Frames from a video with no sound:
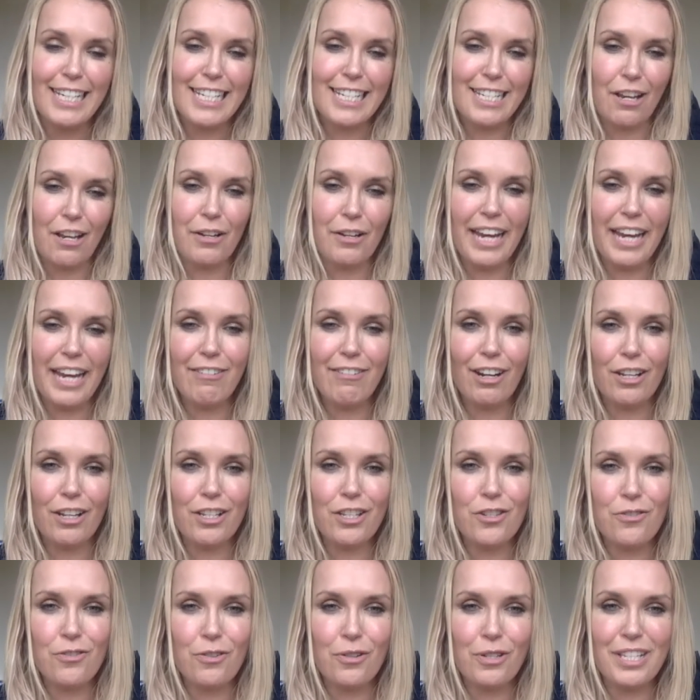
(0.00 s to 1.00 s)
So Caroline
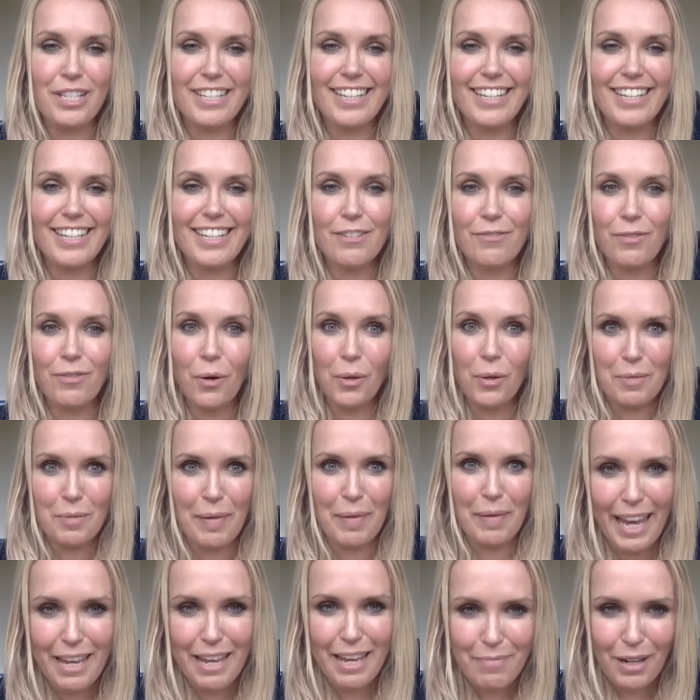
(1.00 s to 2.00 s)
Strawson, Divorce
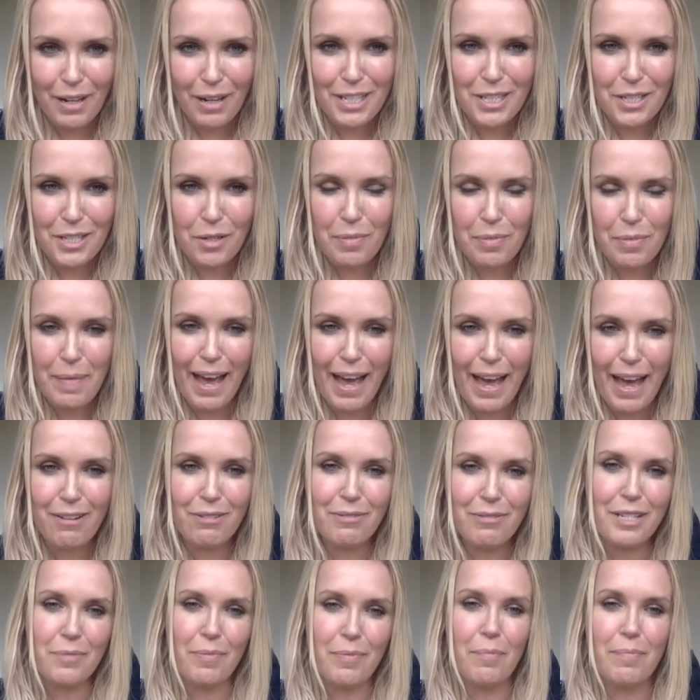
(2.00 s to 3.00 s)
Became My Superpower,
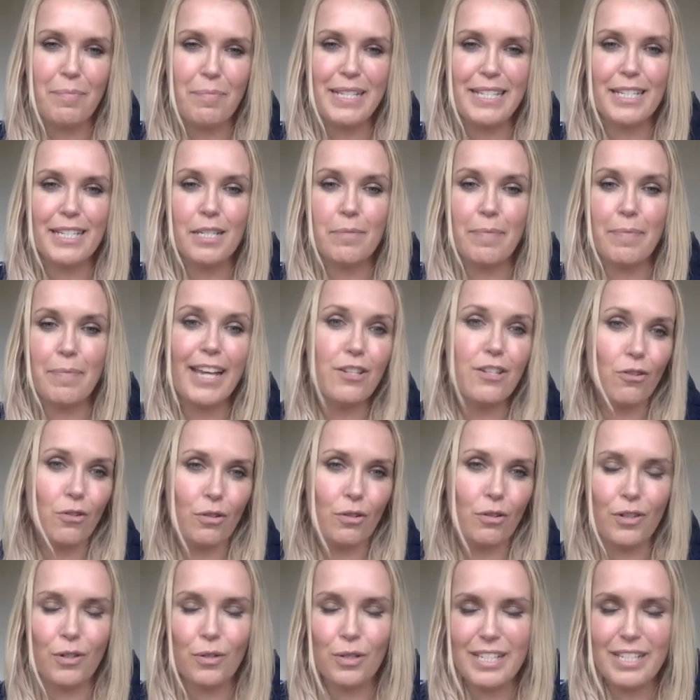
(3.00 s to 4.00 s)
which is my business page, or
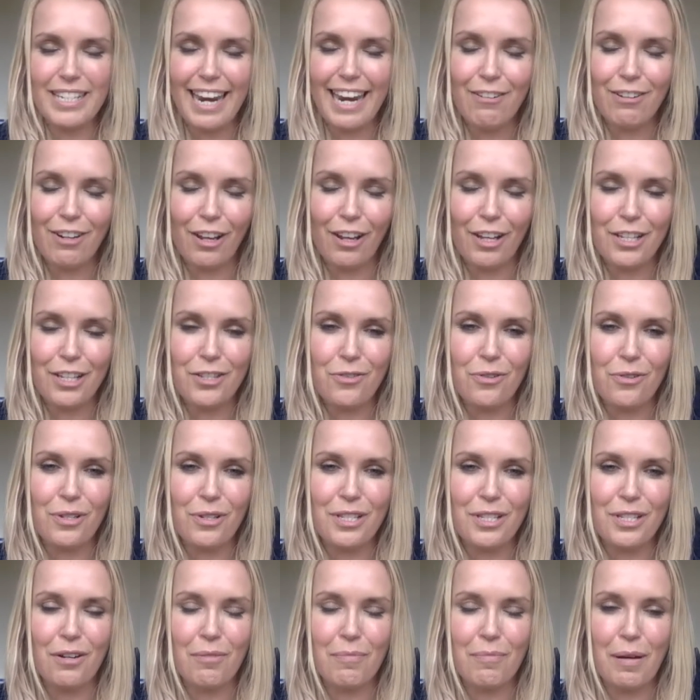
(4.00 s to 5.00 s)
of course Caroline
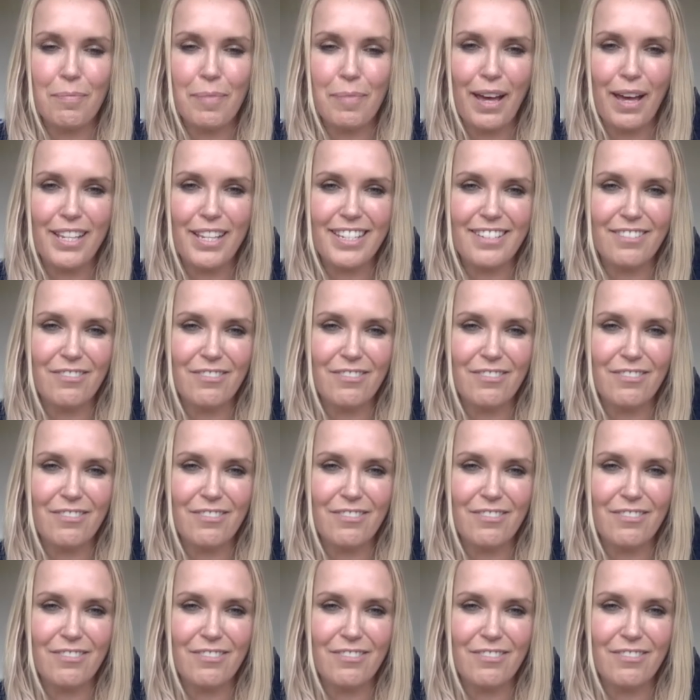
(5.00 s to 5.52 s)
Strawson on my personal.